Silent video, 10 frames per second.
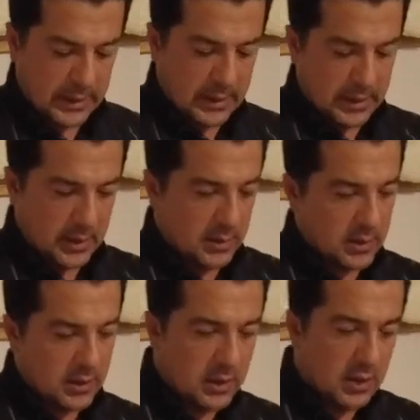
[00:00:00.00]
a
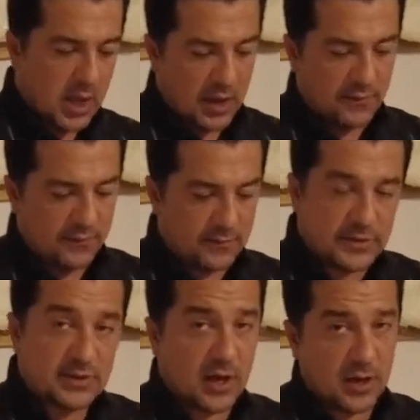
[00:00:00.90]

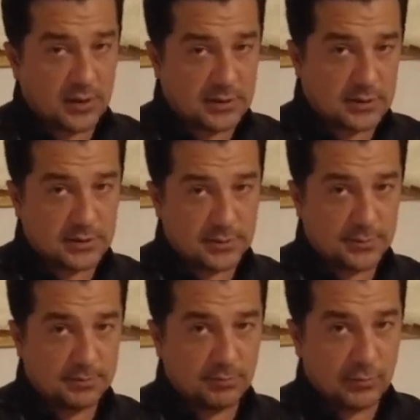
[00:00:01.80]
life-size
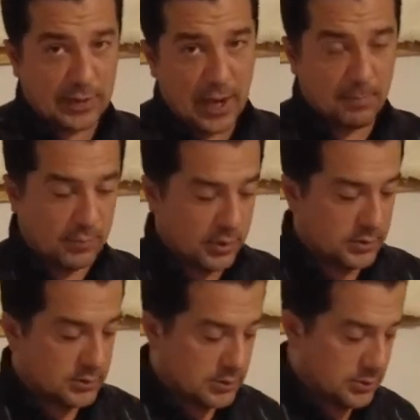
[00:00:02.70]

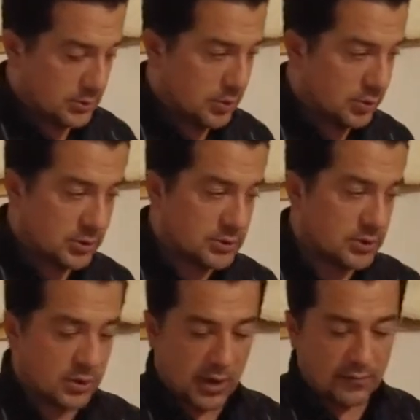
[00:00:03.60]
template on this
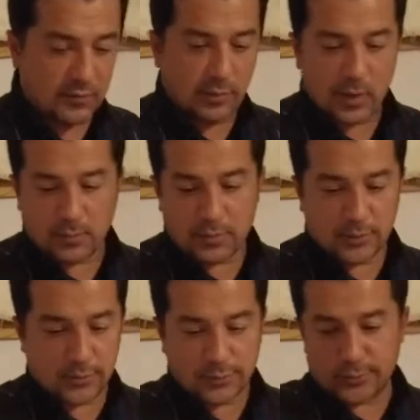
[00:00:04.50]
craft paper
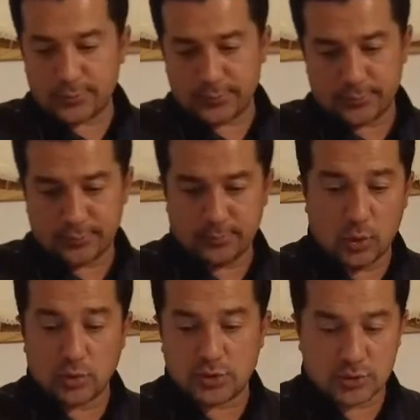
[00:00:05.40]
or
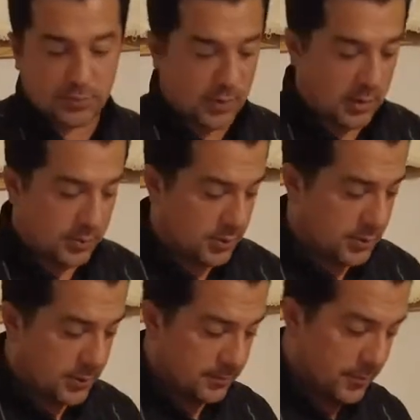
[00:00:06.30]
poster paper,